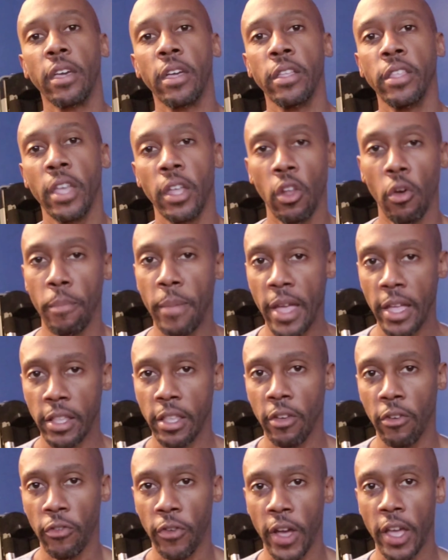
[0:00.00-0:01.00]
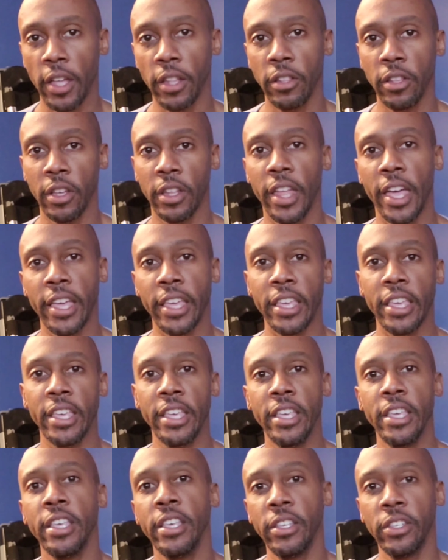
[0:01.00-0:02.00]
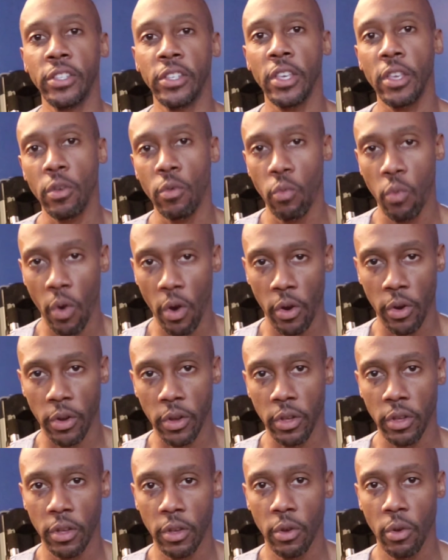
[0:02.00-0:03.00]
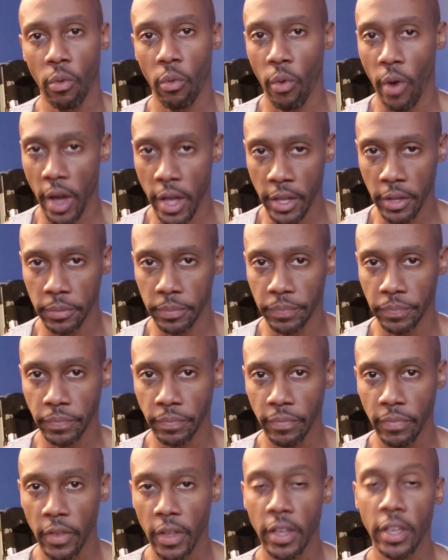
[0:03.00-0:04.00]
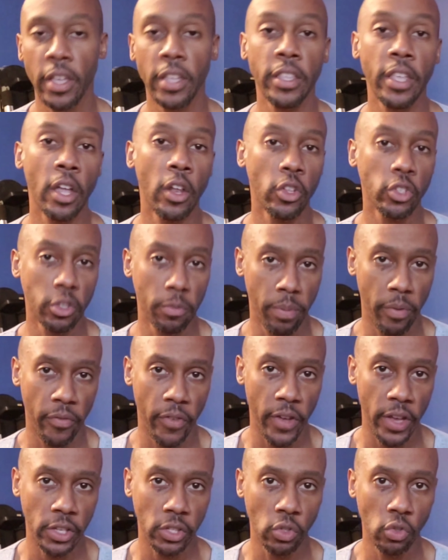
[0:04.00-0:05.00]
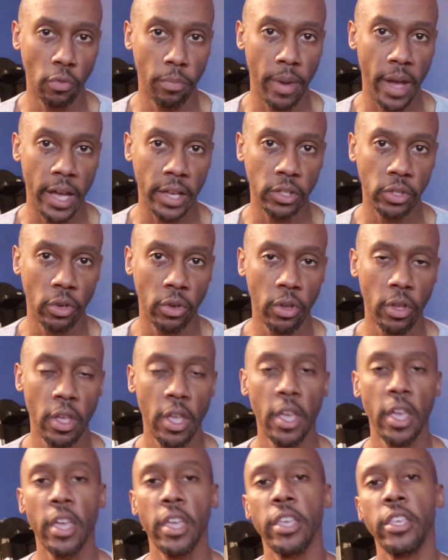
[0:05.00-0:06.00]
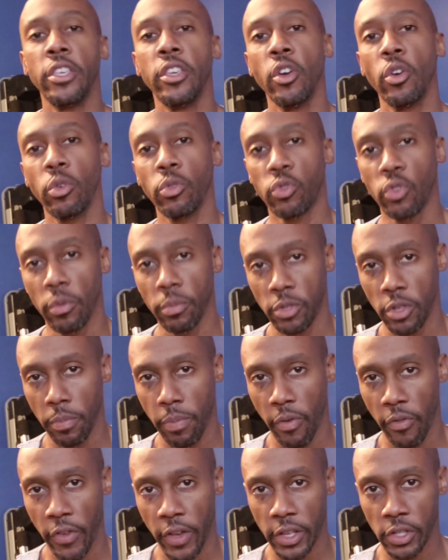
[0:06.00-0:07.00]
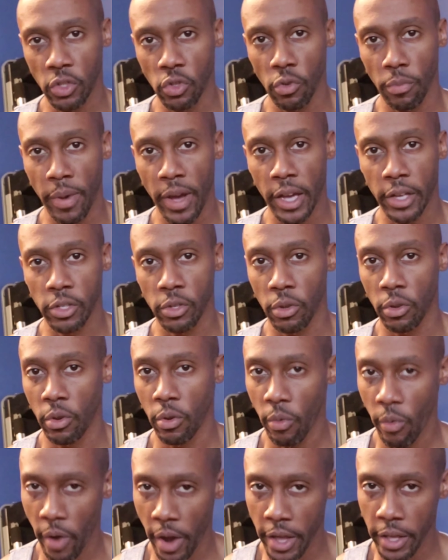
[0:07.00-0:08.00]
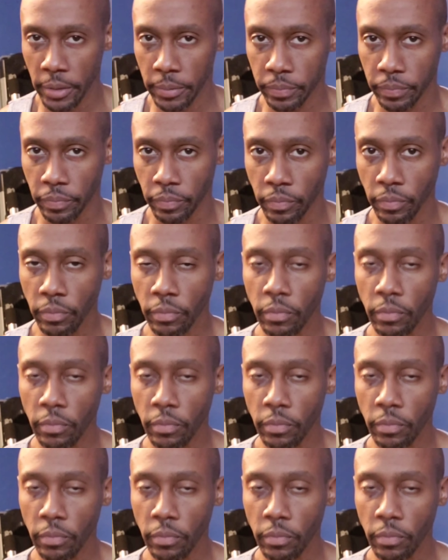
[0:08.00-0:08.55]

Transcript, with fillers: Canelo made that fight look like easy work right? Canelo's a professional boxer. Yildirim's a professional boxer, right?